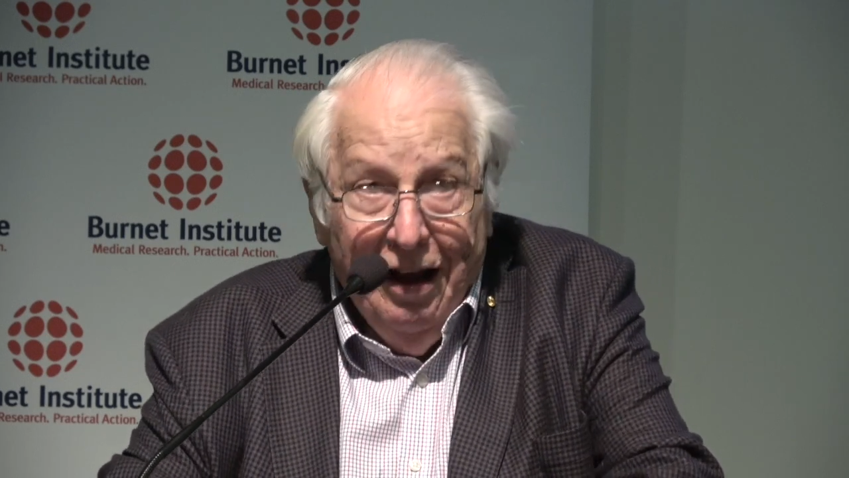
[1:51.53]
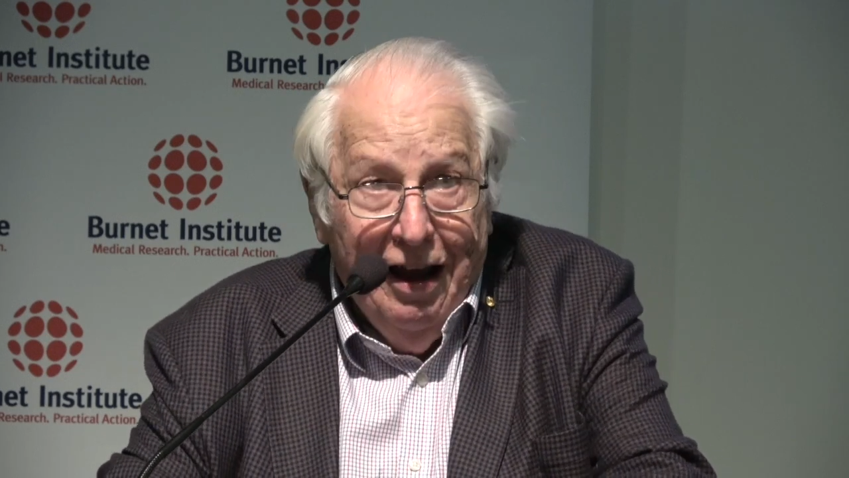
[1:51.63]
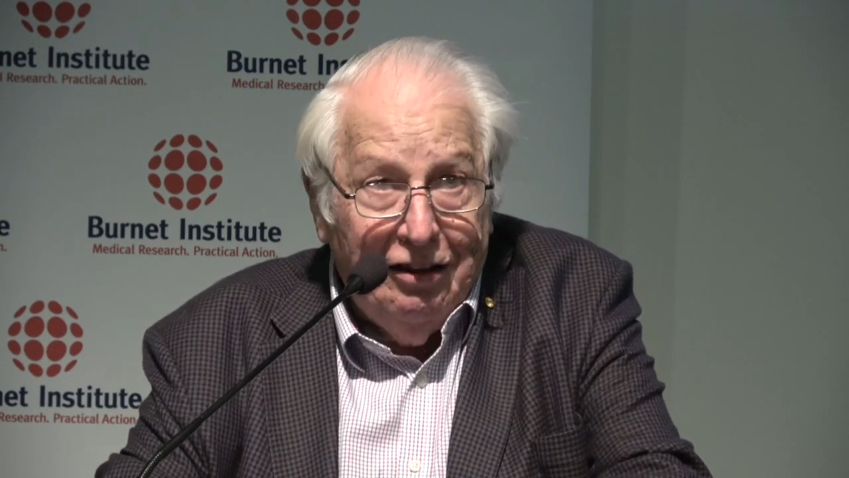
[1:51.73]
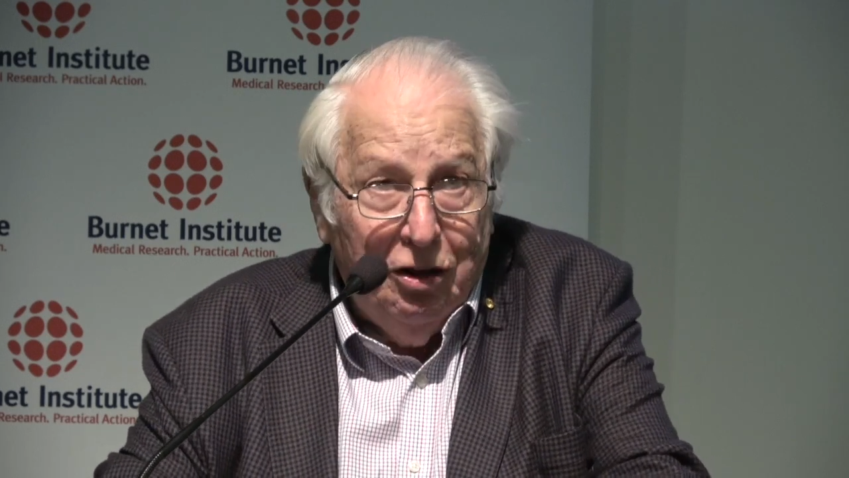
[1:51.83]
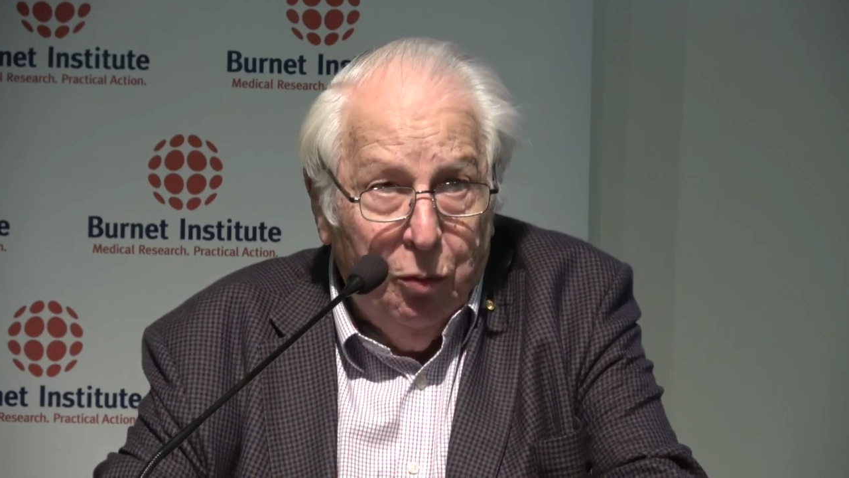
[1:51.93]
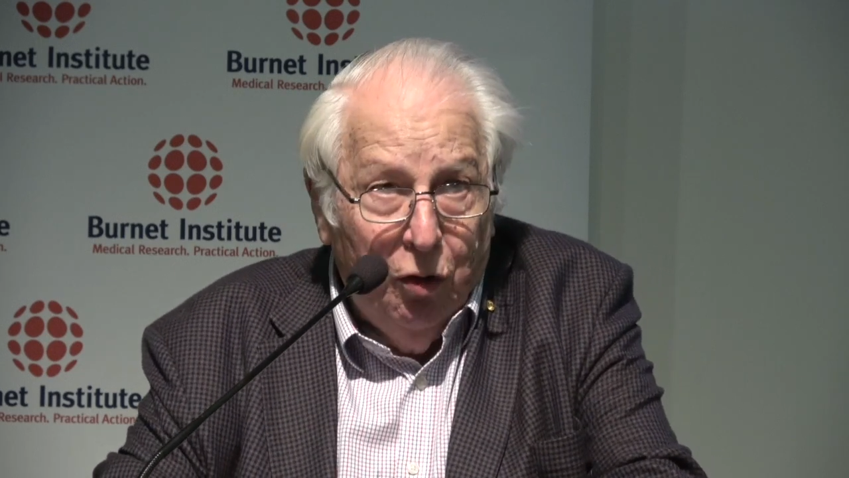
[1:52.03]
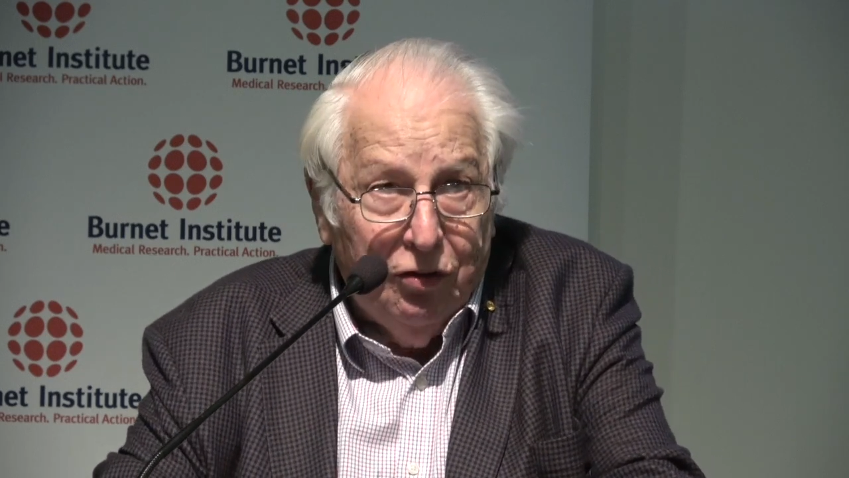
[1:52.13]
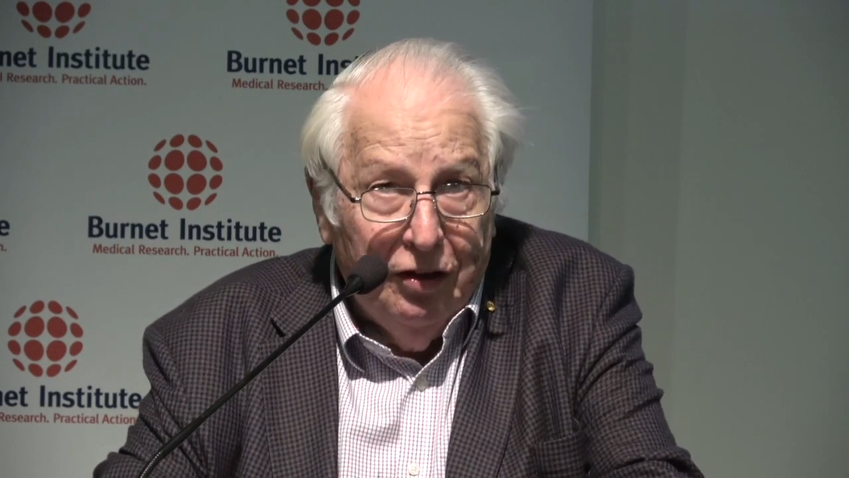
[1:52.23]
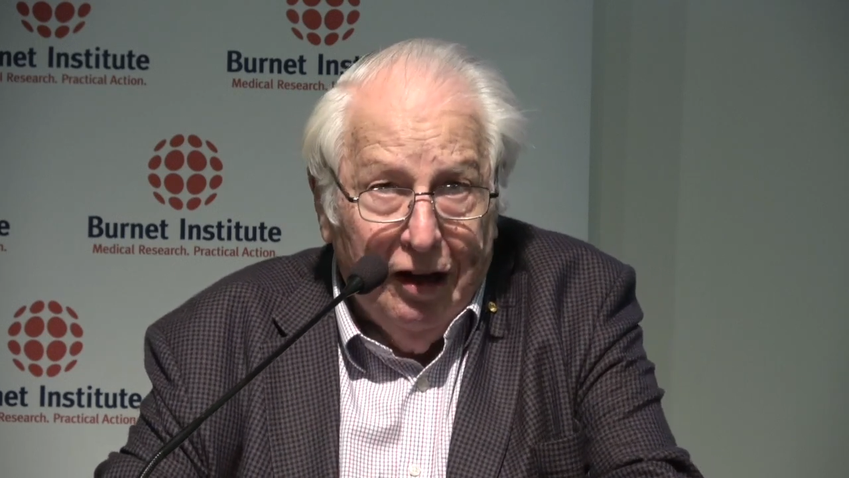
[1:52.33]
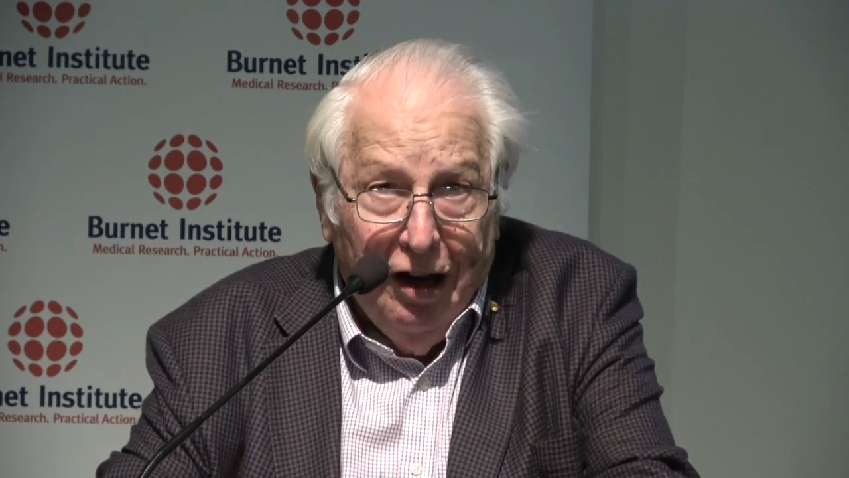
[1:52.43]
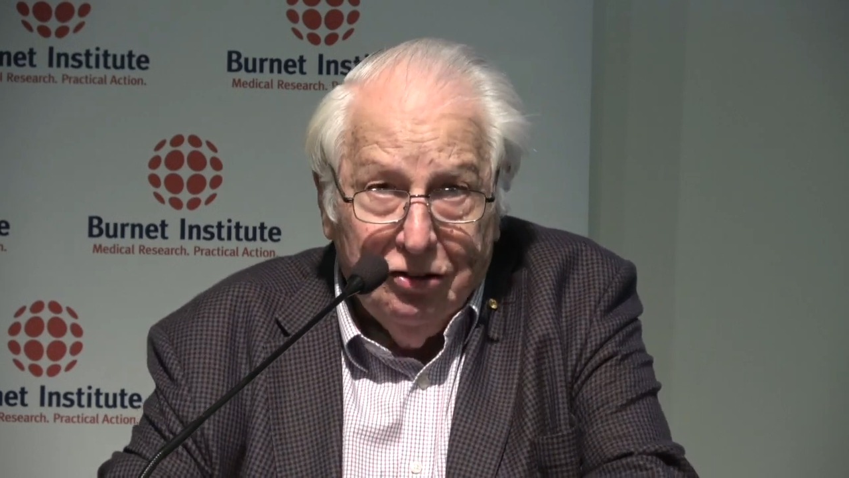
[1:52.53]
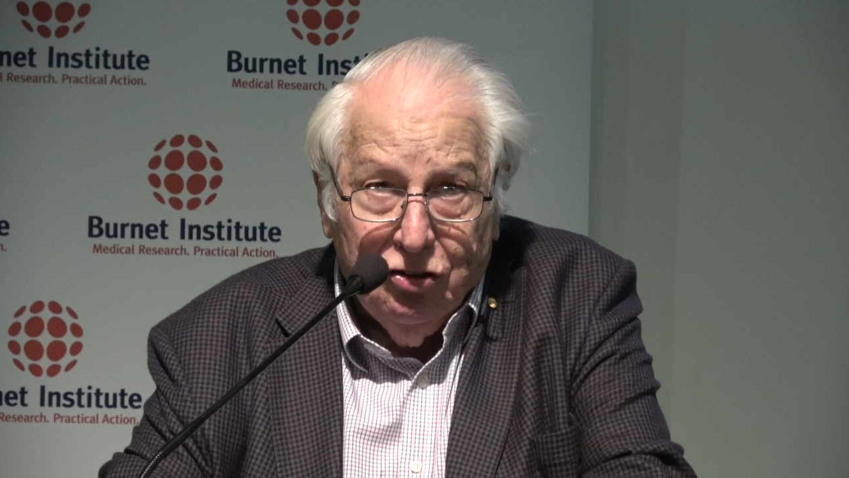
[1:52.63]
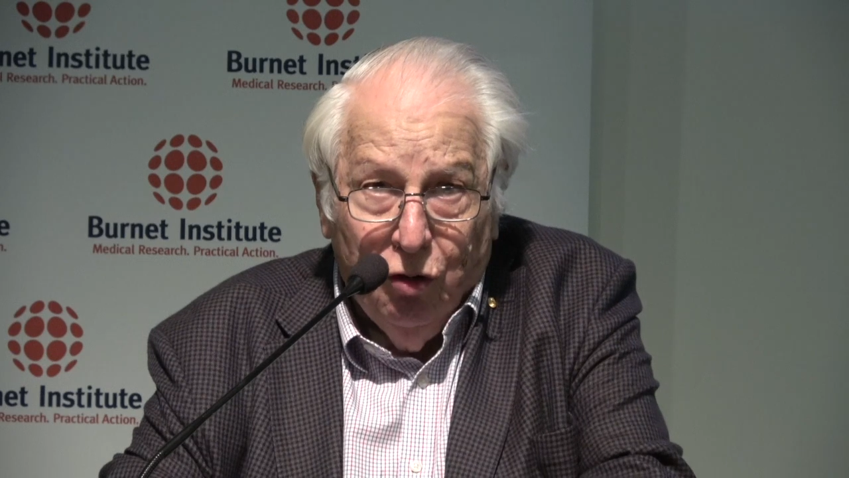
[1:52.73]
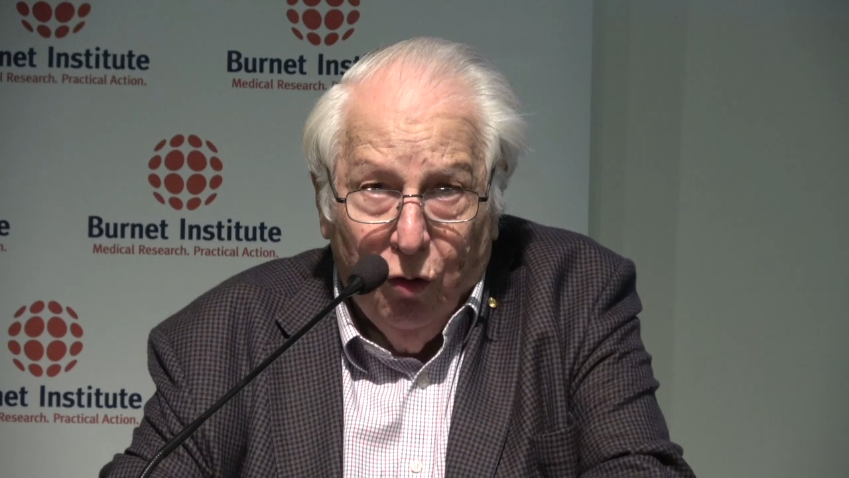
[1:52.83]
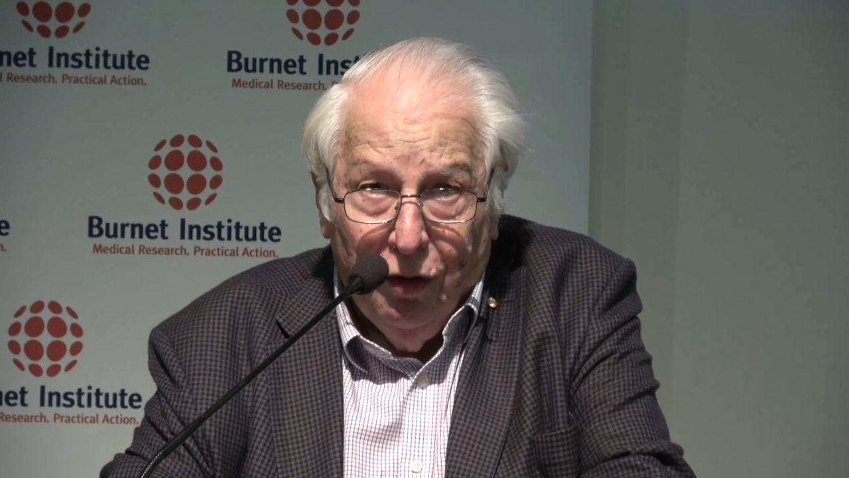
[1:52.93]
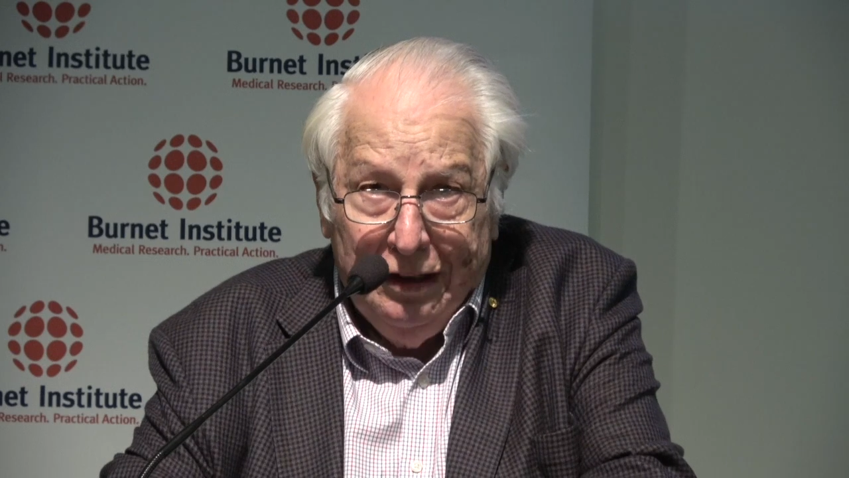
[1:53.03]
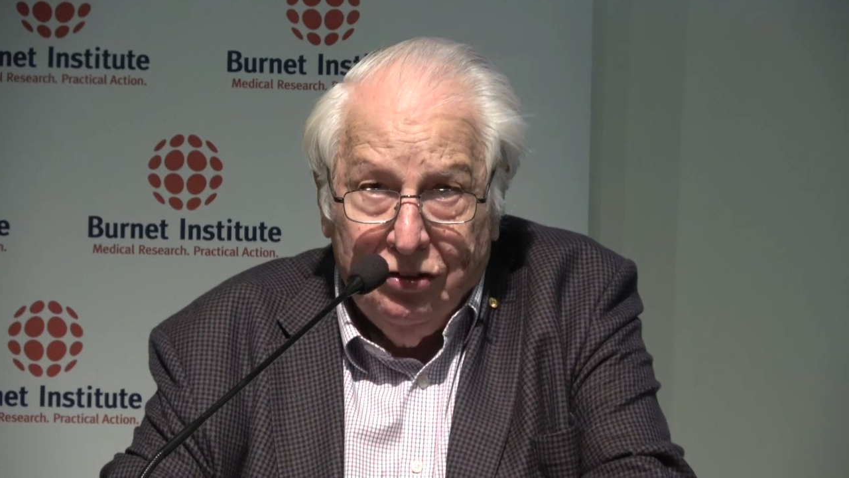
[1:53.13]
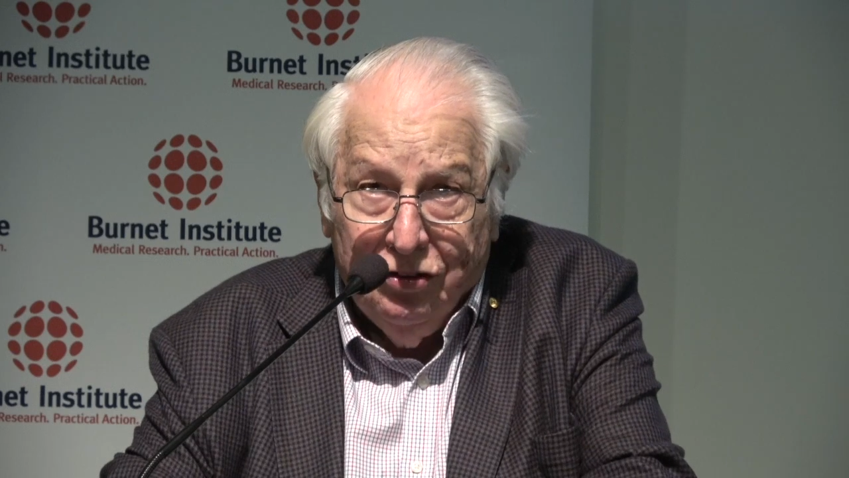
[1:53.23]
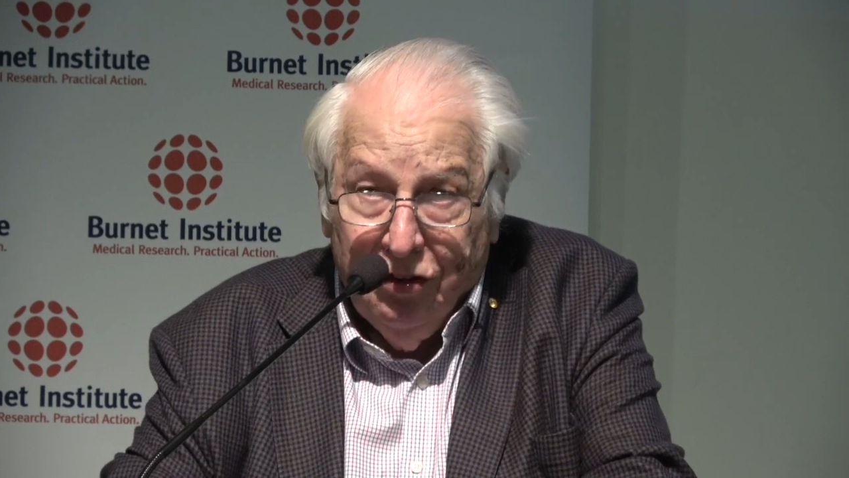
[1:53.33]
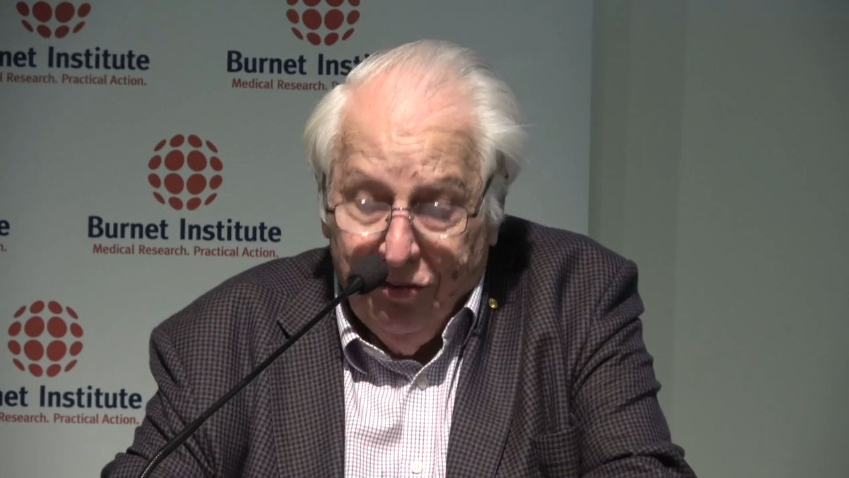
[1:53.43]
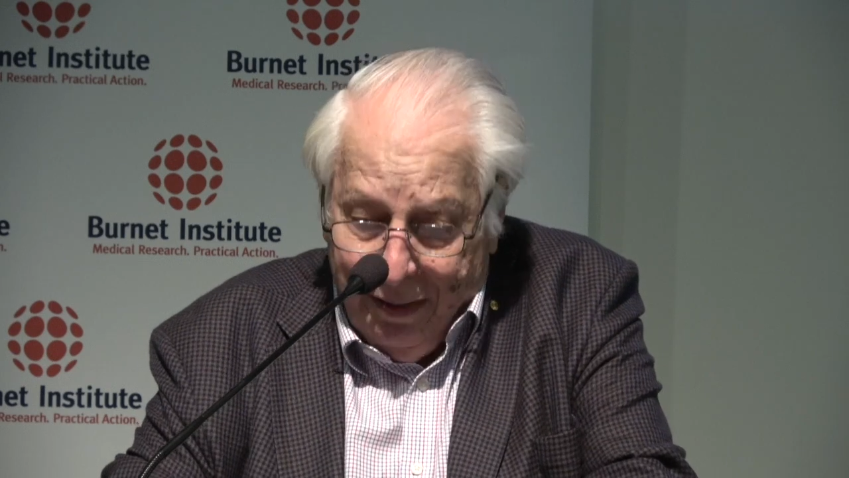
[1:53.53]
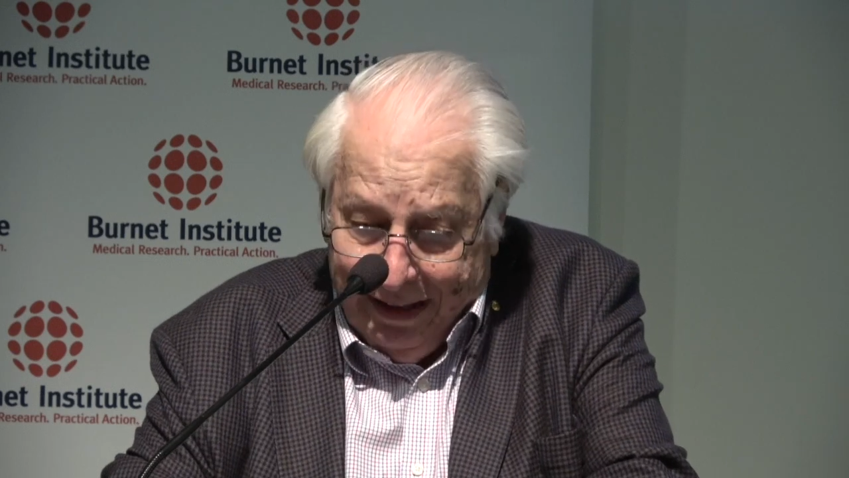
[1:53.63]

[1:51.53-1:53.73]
at the Walter and Eliza Hall Institute of